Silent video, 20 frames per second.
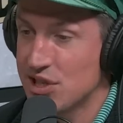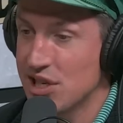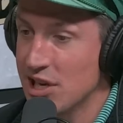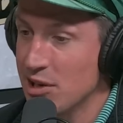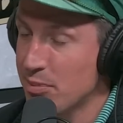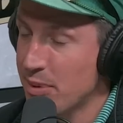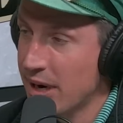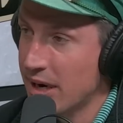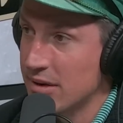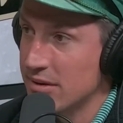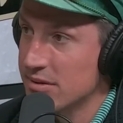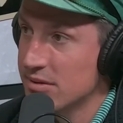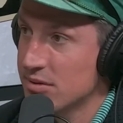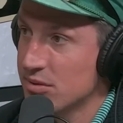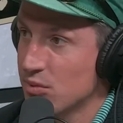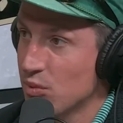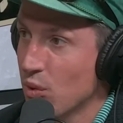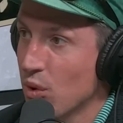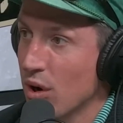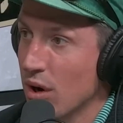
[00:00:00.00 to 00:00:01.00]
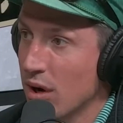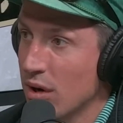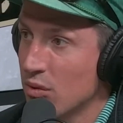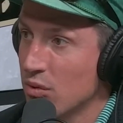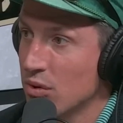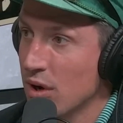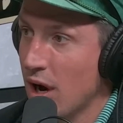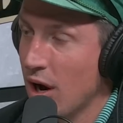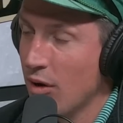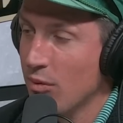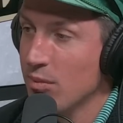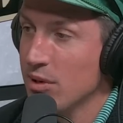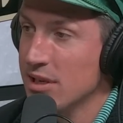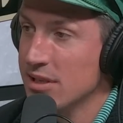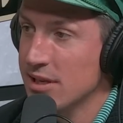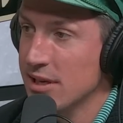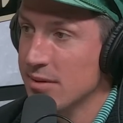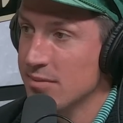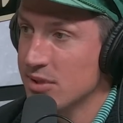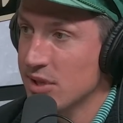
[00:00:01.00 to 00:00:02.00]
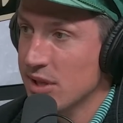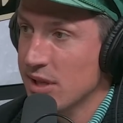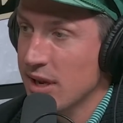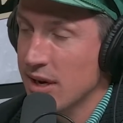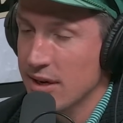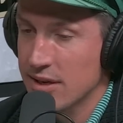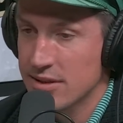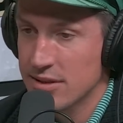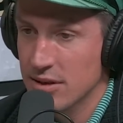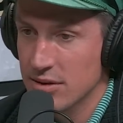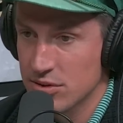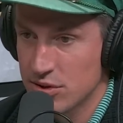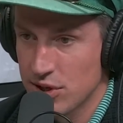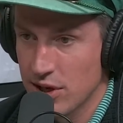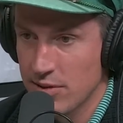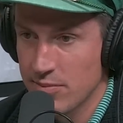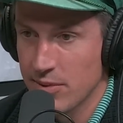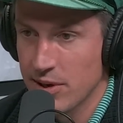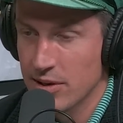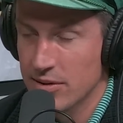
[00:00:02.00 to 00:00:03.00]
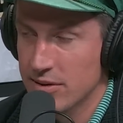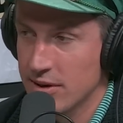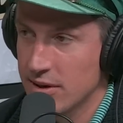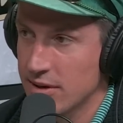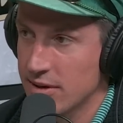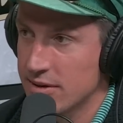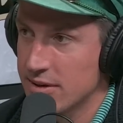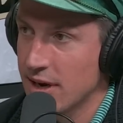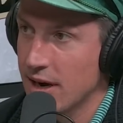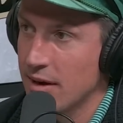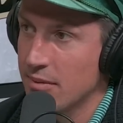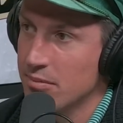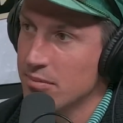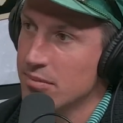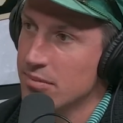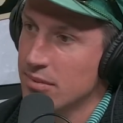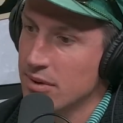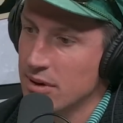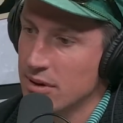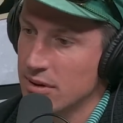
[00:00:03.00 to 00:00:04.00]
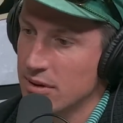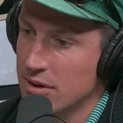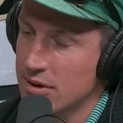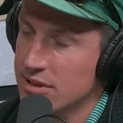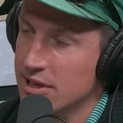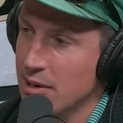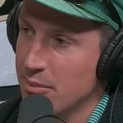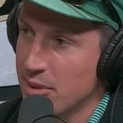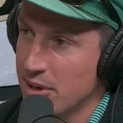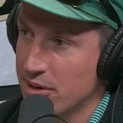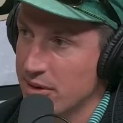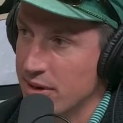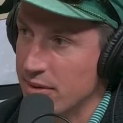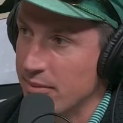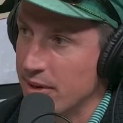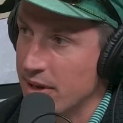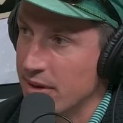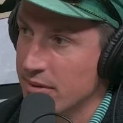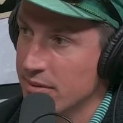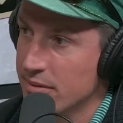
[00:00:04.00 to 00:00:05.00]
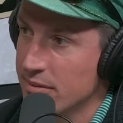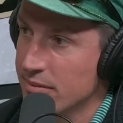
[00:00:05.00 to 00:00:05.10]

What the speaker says: D pairs. On how many teams in the NHL is Jake Middleton a top pair D man?